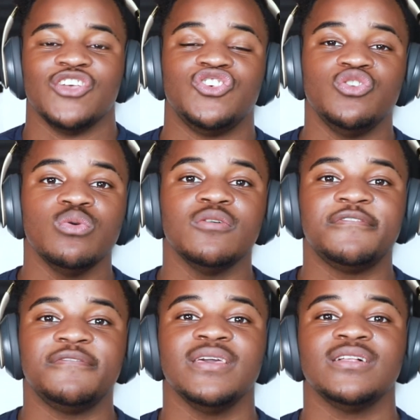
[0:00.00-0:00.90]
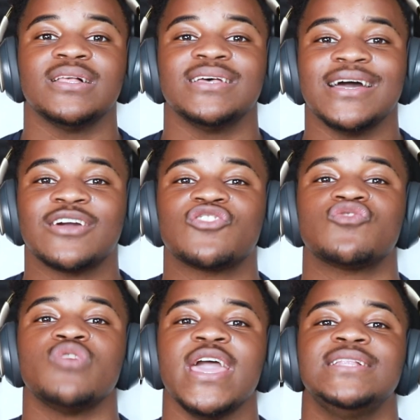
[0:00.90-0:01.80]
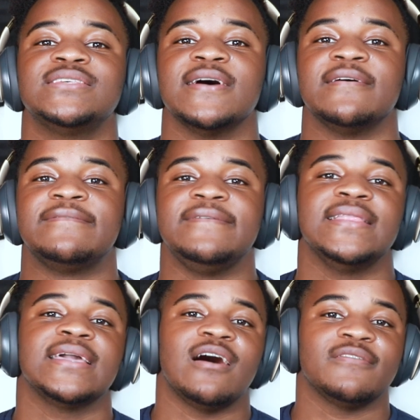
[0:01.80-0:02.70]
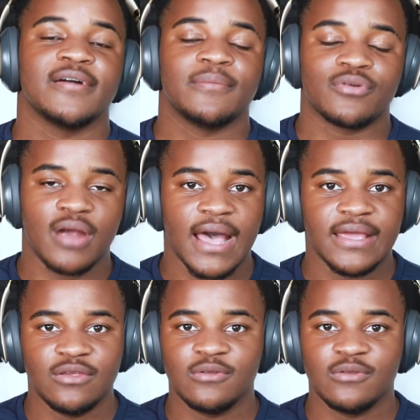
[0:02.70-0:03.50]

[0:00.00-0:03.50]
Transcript: you will feel a great feeling of pride.